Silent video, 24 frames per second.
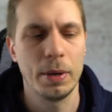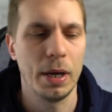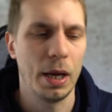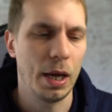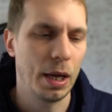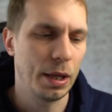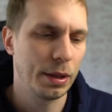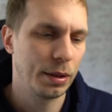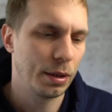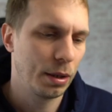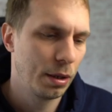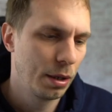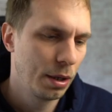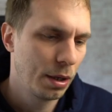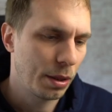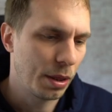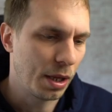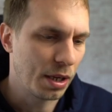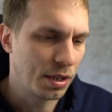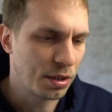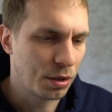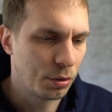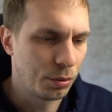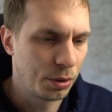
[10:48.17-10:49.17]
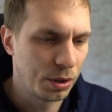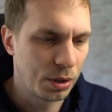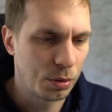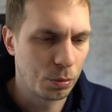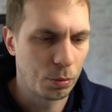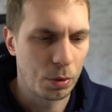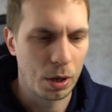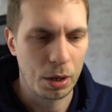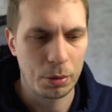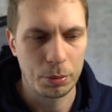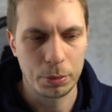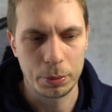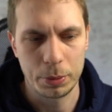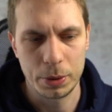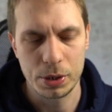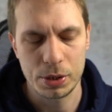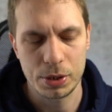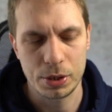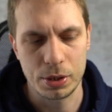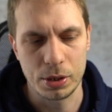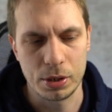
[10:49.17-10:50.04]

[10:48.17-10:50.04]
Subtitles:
and that's the reason why we use